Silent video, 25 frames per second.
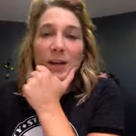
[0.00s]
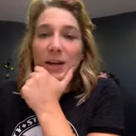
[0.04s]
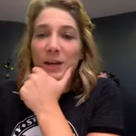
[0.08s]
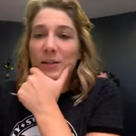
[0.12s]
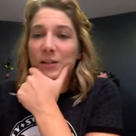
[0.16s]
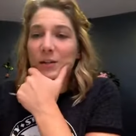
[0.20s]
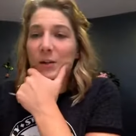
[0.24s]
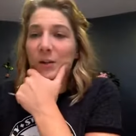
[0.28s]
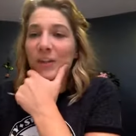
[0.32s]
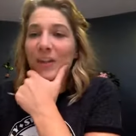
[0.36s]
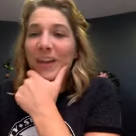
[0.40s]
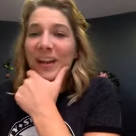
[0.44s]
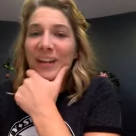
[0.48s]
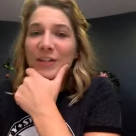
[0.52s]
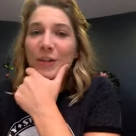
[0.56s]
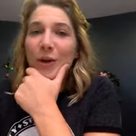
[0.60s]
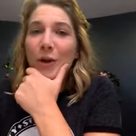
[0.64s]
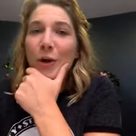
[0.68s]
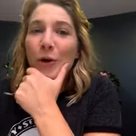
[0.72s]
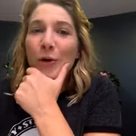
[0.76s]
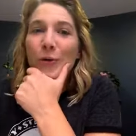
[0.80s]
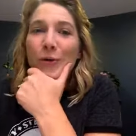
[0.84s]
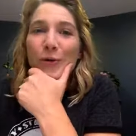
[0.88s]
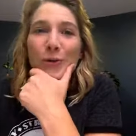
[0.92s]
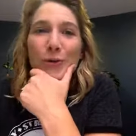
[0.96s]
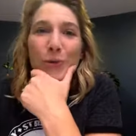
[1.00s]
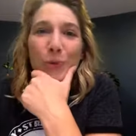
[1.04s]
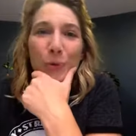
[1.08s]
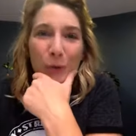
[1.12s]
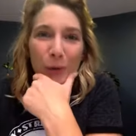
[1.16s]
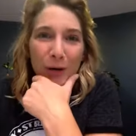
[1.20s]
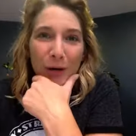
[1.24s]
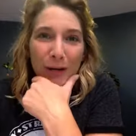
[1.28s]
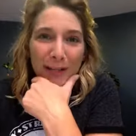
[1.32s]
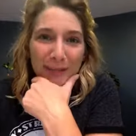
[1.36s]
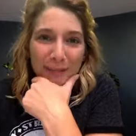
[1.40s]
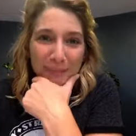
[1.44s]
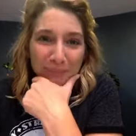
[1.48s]
So that's her
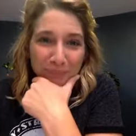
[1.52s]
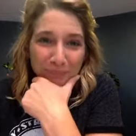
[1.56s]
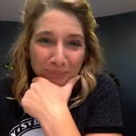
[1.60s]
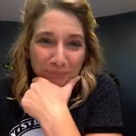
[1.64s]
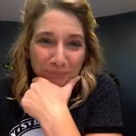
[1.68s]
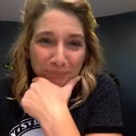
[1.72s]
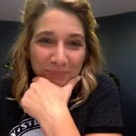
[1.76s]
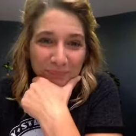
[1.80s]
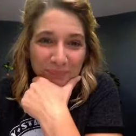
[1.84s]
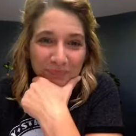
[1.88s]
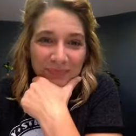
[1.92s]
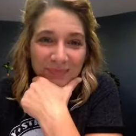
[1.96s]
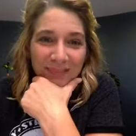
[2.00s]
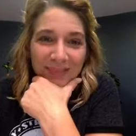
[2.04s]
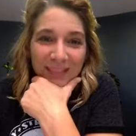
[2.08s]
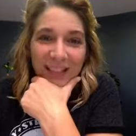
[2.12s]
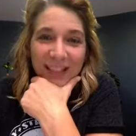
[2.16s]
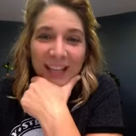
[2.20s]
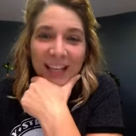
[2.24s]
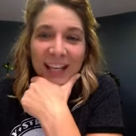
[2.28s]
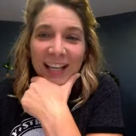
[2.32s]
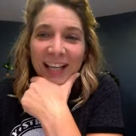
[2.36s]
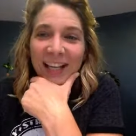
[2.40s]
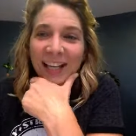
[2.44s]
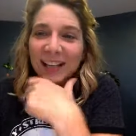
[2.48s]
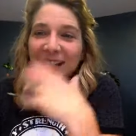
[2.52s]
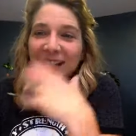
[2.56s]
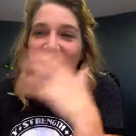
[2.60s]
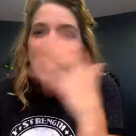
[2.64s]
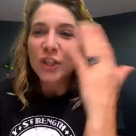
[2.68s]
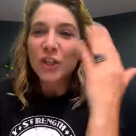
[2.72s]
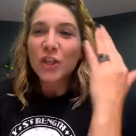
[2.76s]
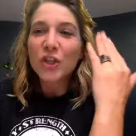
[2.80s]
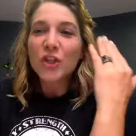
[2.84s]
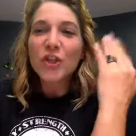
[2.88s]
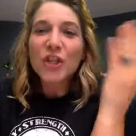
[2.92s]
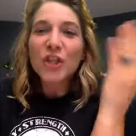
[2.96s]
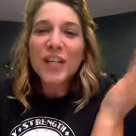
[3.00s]
story.
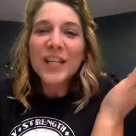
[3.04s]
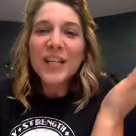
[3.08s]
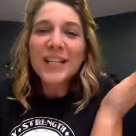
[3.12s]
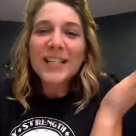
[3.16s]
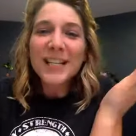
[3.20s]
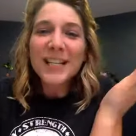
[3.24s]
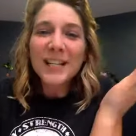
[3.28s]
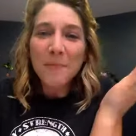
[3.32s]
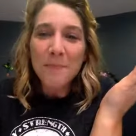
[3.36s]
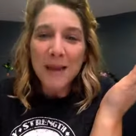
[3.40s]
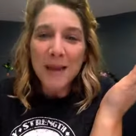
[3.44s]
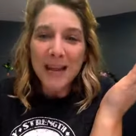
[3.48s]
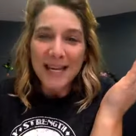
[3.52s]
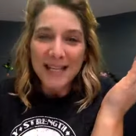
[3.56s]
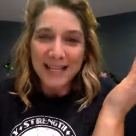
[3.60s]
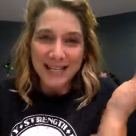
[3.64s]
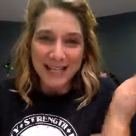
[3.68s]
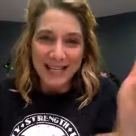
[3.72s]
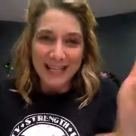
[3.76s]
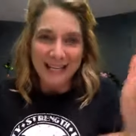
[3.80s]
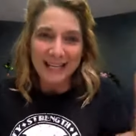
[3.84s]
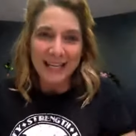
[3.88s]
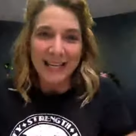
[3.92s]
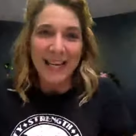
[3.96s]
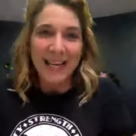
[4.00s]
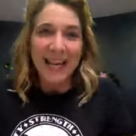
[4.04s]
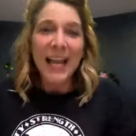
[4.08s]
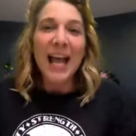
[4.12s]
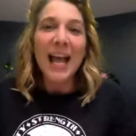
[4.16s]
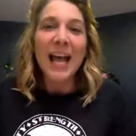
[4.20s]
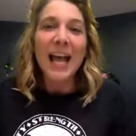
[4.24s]
And she did amazing.